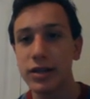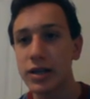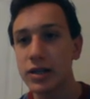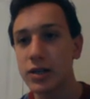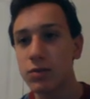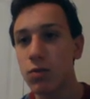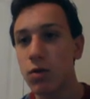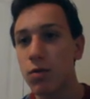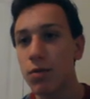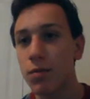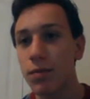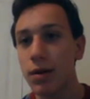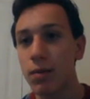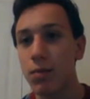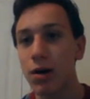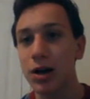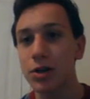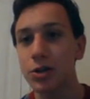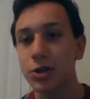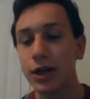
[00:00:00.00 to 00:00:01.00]
this is what we'll
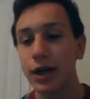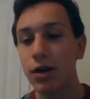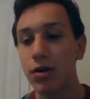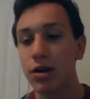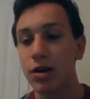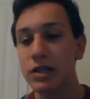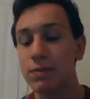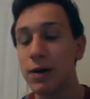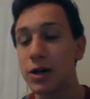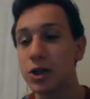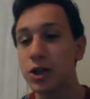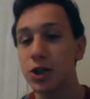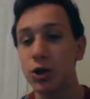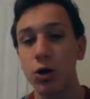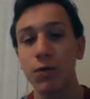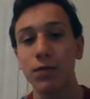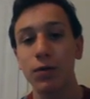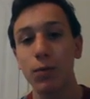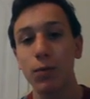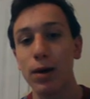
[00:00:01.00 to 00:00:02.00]
be watching here,
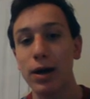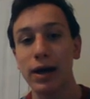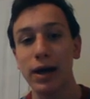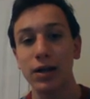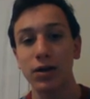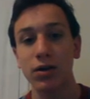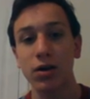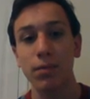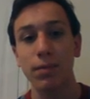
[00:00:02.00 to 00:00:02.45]
especially over the weekend.